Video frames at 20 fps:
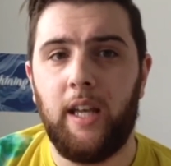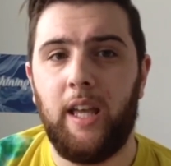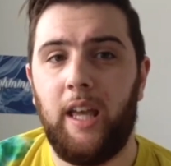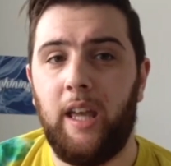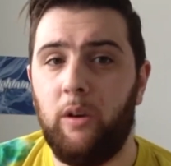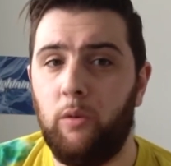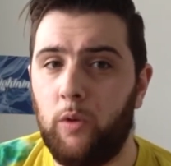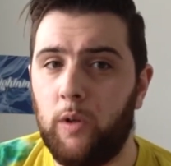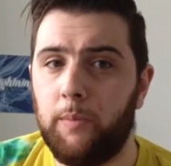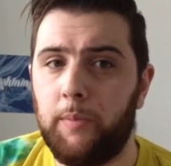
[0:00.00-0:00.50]

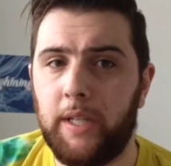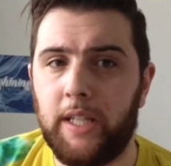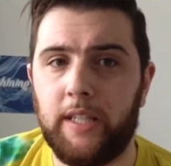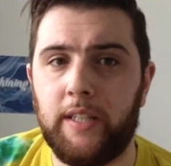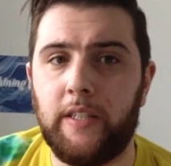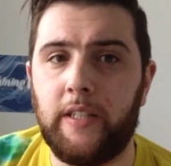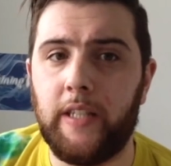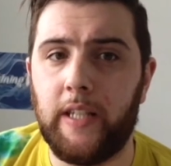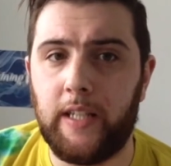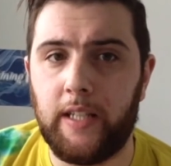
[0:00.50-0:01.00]
it would be
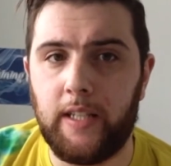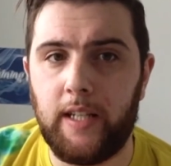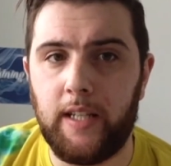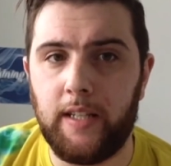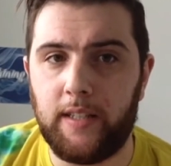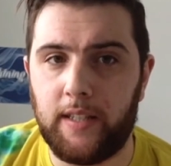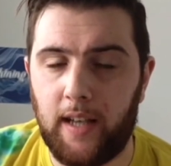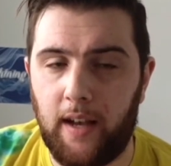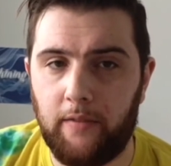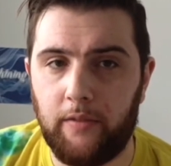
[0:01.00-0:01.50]

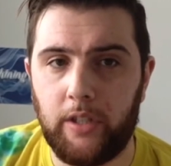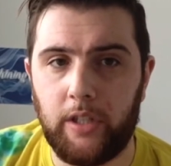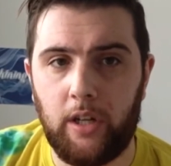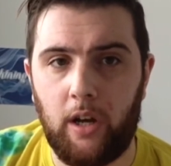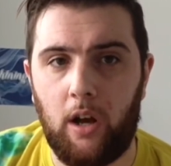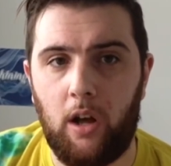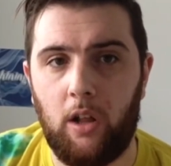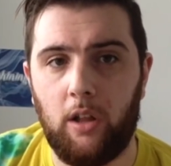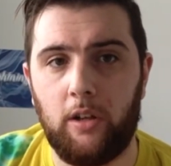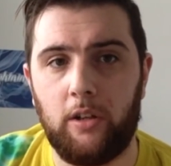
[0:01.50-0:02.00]

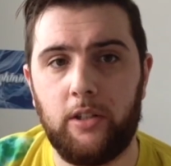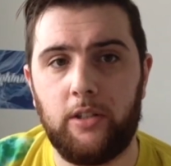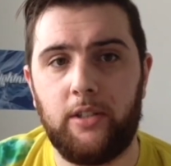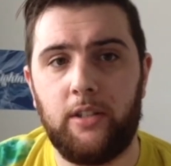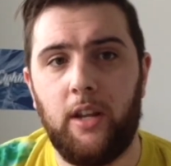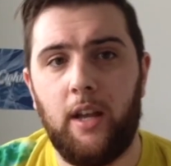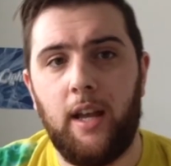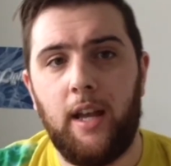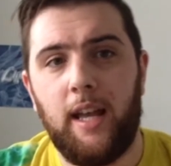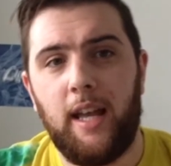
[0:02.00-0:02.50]
$67
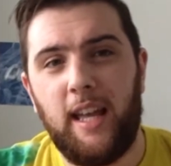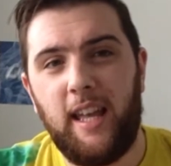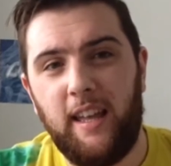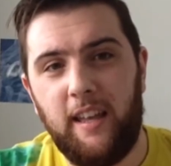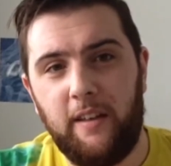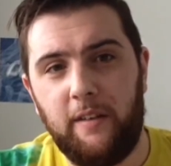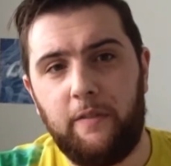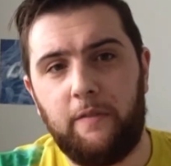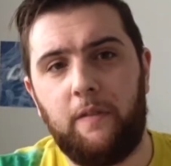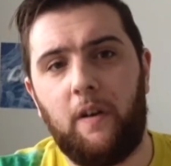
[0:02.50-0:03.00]

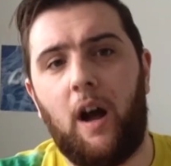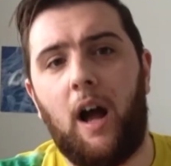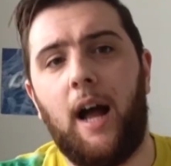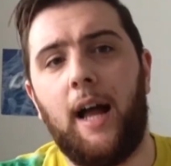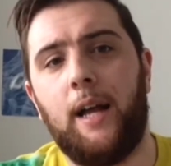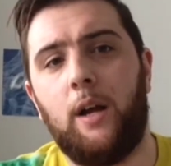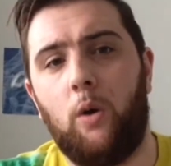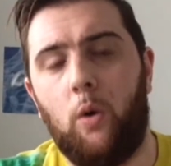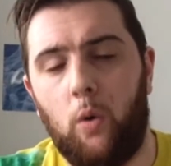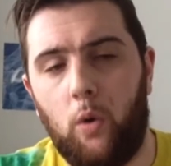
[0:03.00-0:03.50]
if
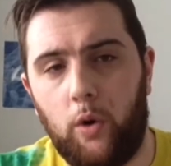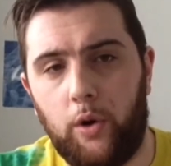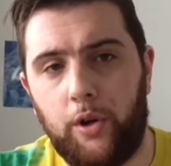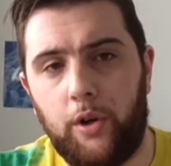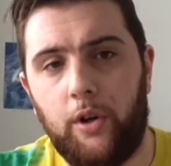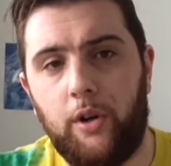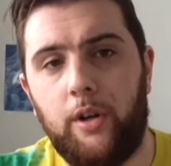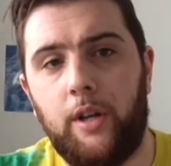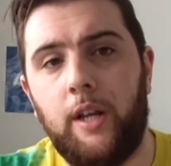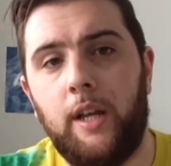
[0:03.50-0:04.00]
I
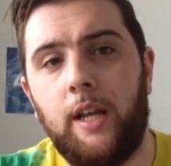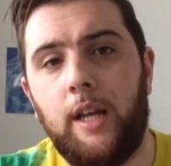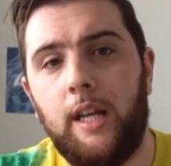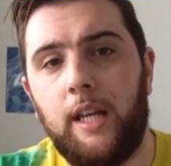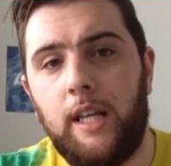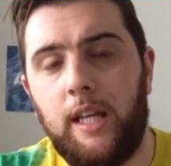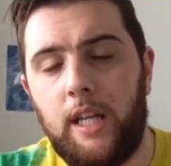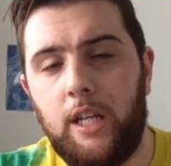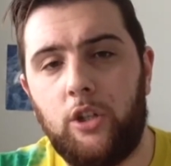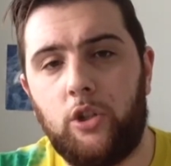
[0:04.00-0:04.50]
ordered
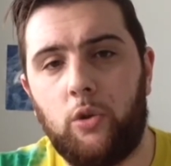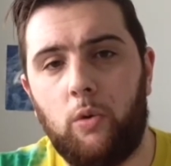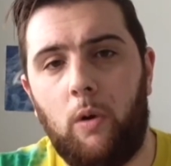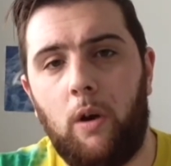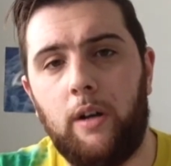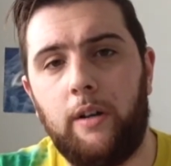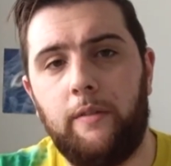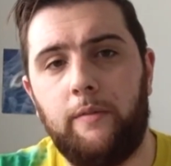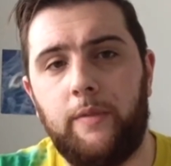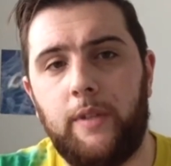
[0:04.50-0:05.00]
each
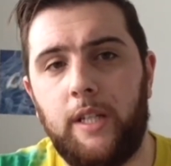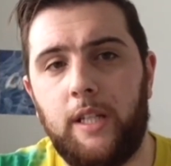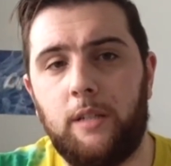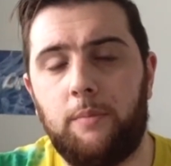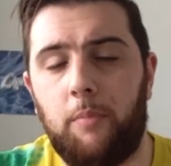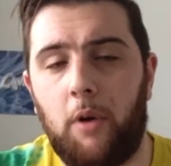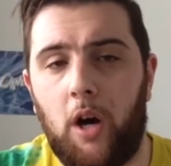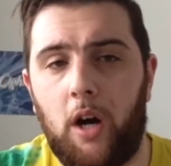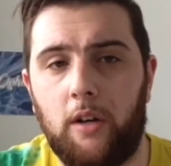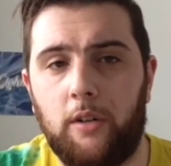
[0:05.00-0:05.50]
one of these
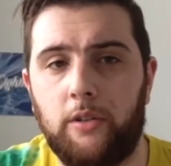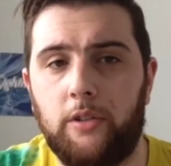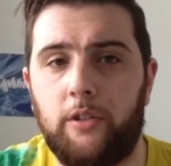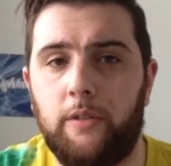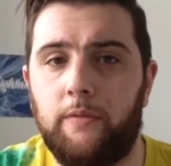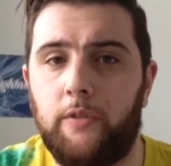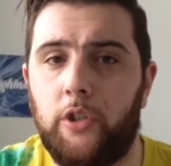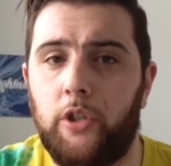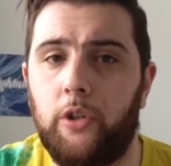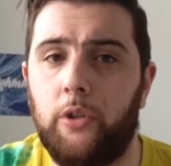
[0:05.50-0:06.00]
bottles
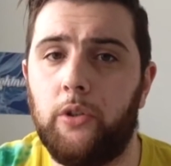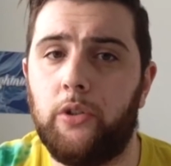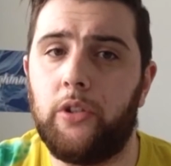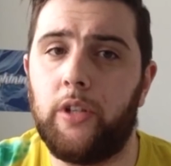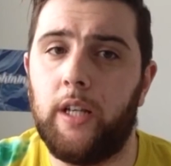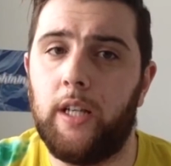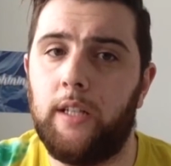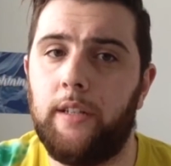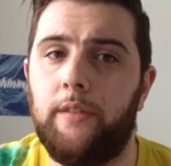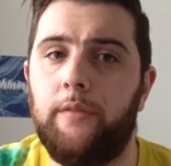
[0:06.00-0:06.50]
of juice
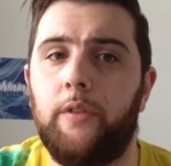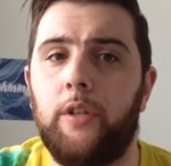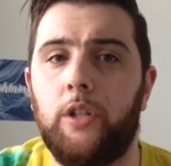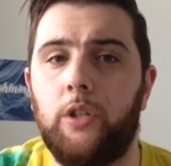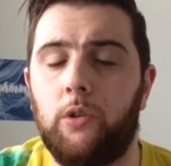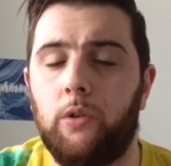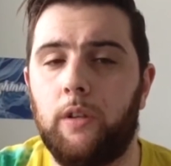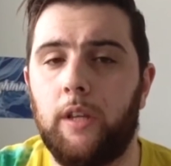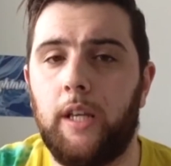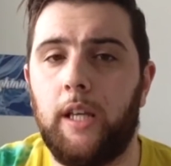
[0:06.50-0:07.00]

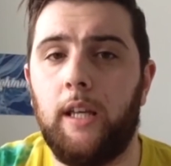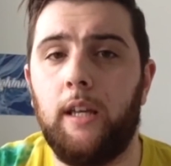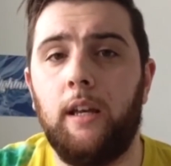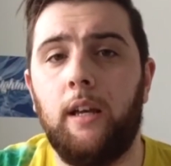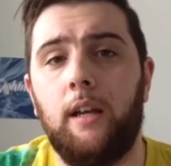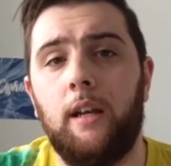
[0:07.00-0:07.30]
individually.